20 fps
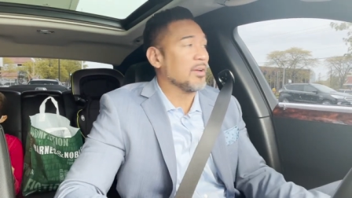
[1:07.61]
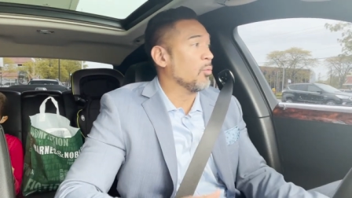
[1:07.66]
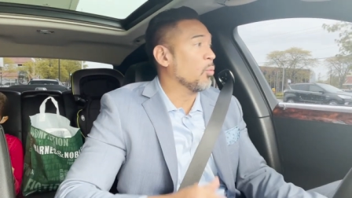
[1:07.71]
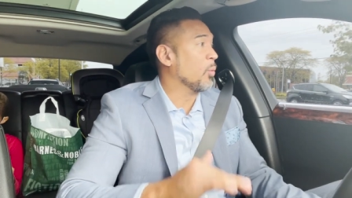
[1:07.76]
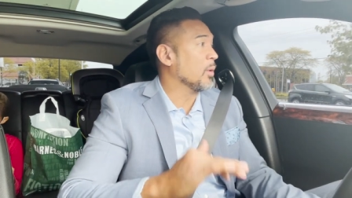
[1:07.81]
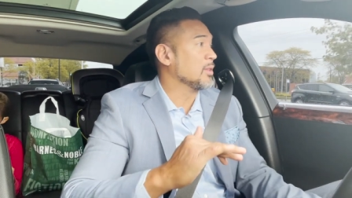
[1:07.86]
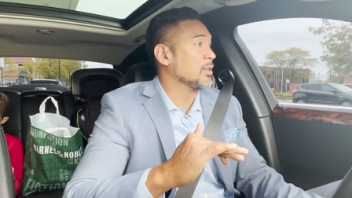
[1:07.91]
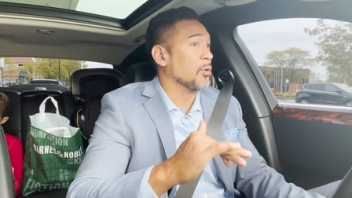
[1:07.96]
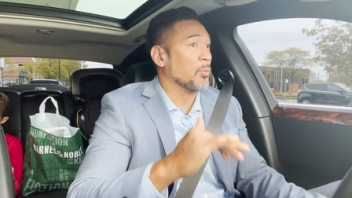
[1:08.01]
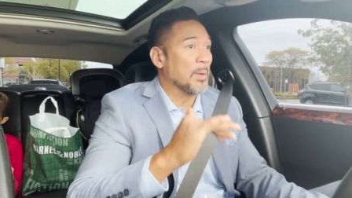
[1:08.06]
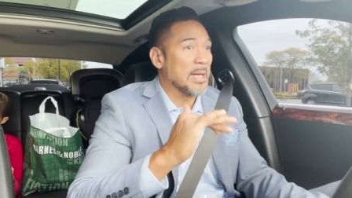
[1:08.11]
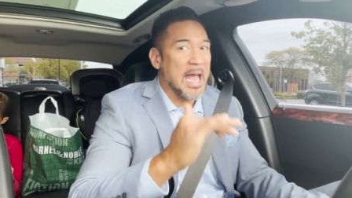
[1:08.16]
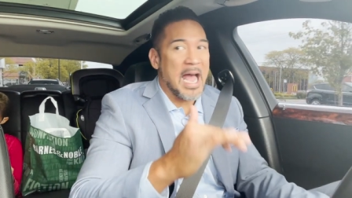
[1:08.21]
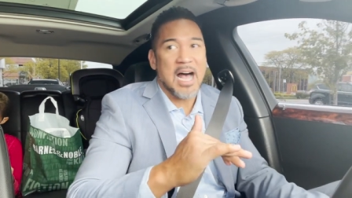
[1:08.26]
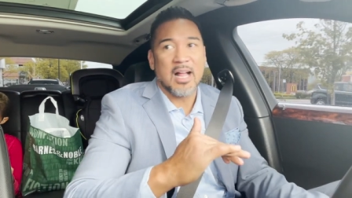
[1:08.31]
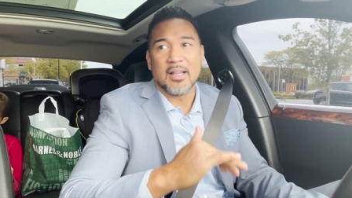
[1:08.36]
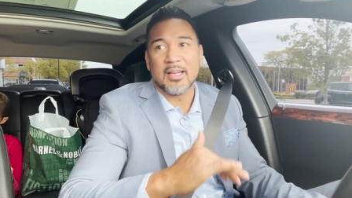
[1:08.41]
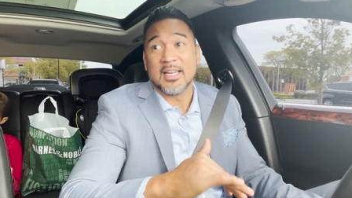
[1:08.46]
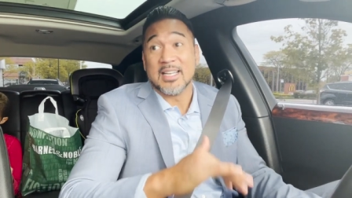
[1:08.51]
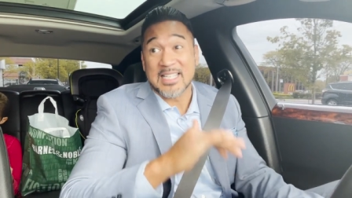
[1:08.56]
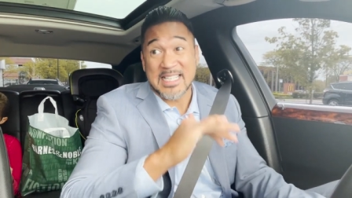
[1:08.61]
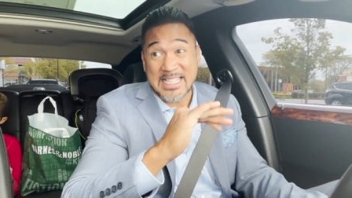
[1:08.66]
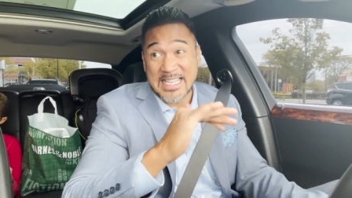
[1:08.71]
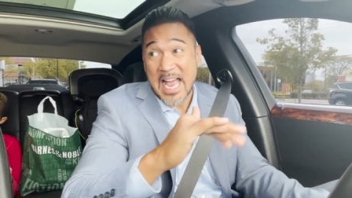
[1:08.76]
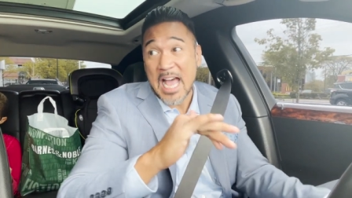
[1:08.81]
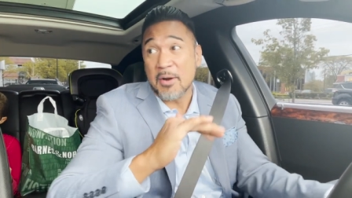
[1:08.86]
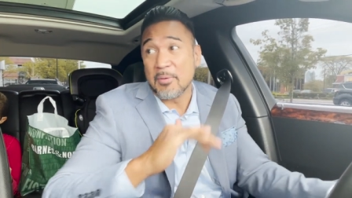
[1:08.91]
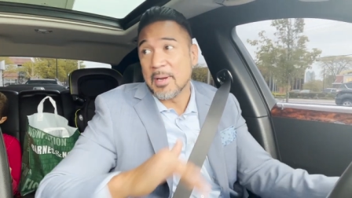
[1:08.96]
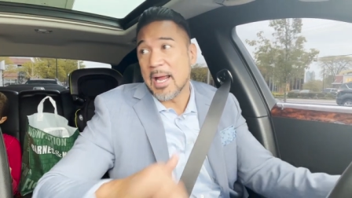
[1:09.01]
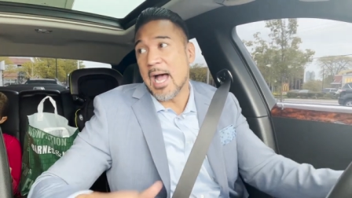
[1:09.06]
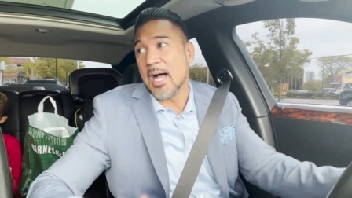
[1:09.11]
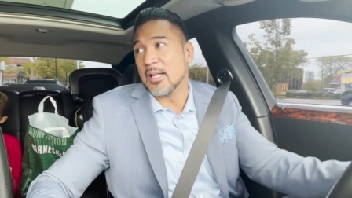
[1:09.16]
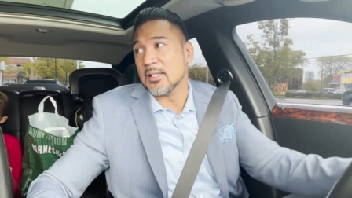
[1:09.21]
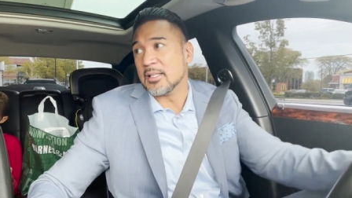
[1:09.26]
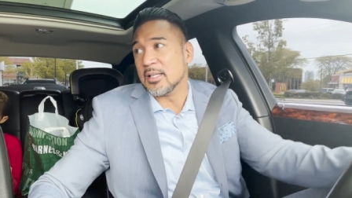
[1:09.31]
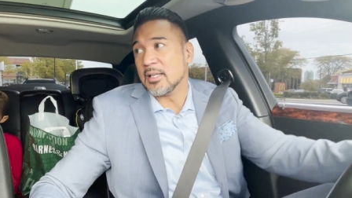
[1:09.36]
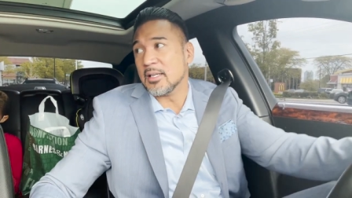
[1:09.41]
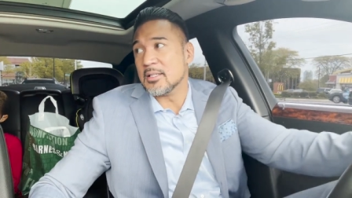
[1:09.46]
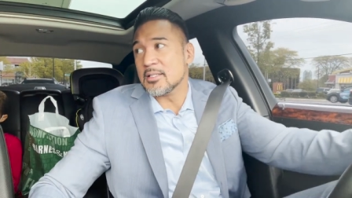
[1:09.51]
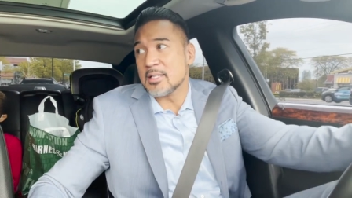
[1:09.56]
What the reality, the sad
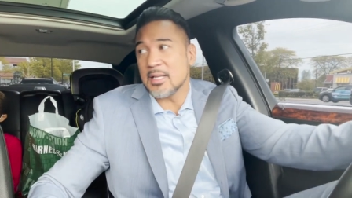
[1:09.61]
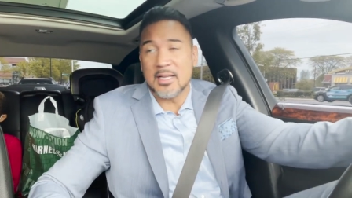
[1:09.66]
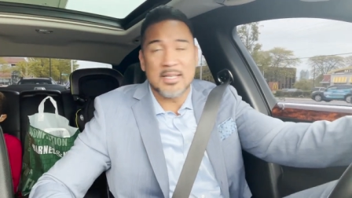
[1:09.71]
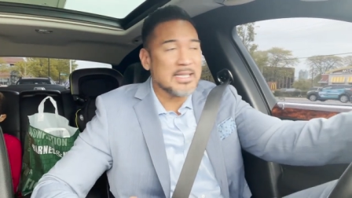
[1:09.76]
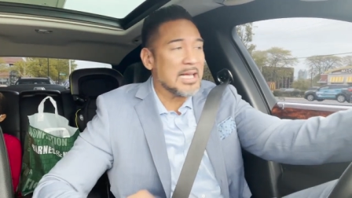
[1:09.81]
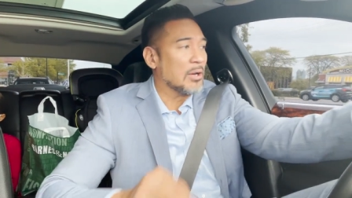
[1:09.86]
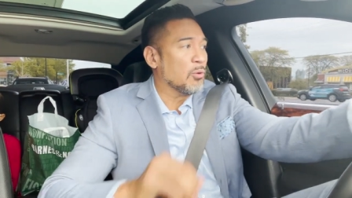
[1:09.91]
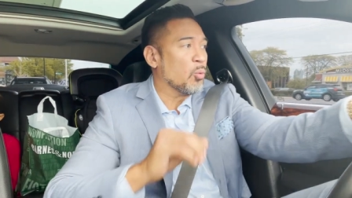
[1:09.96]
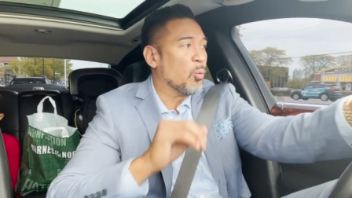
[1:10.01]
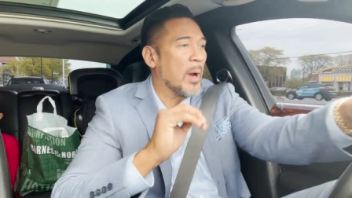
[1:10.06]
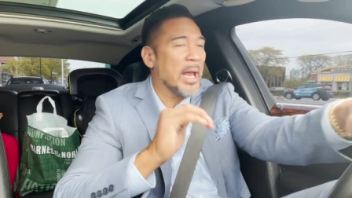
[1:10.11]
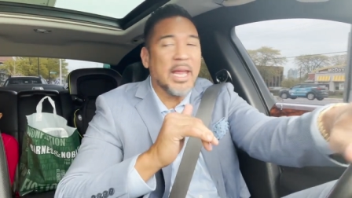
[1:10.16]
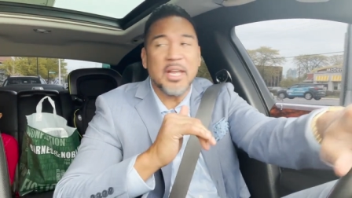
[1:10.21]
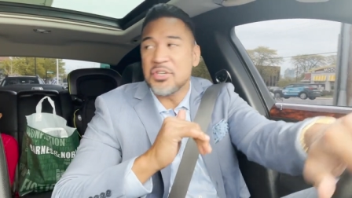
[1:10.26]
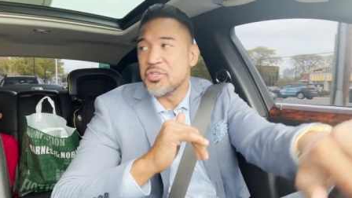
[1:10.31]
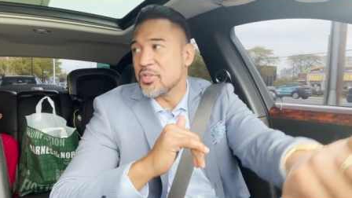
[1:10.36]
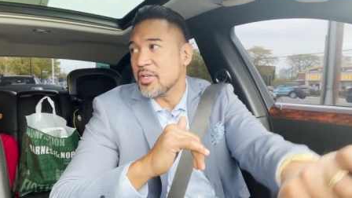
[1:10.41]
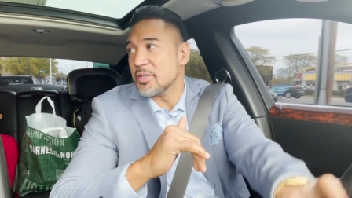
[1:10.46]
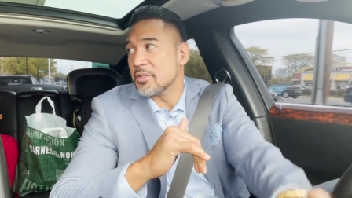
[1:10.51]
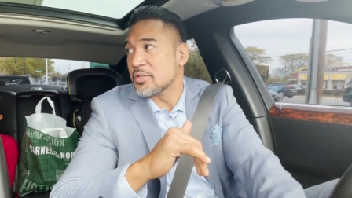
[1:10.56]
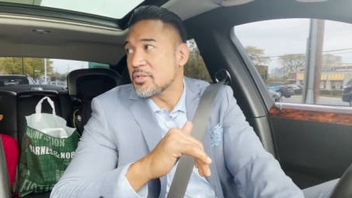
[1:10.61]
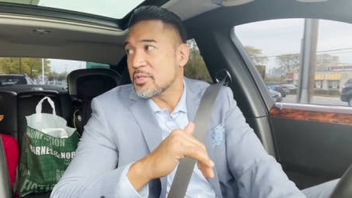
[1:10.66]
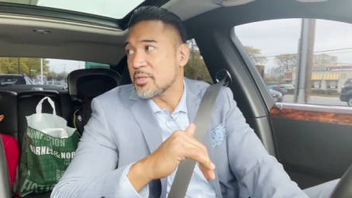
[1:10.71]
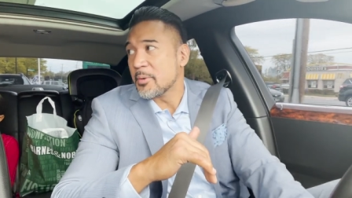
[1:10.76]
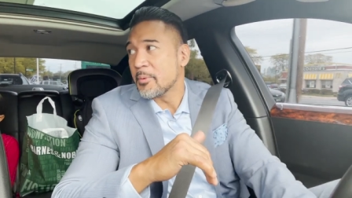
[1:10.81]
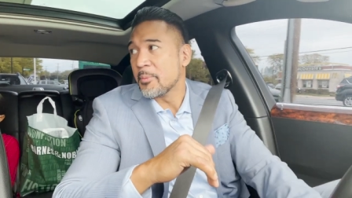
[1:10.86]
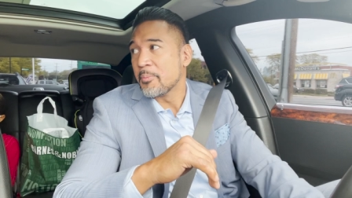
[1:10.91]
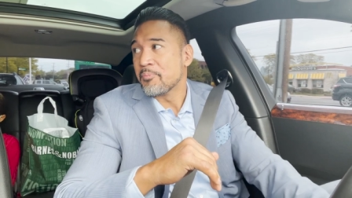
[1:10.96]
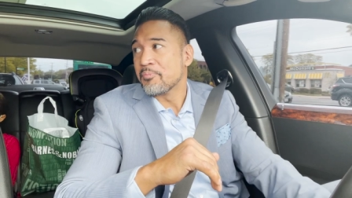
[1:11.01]
reality is, is that wages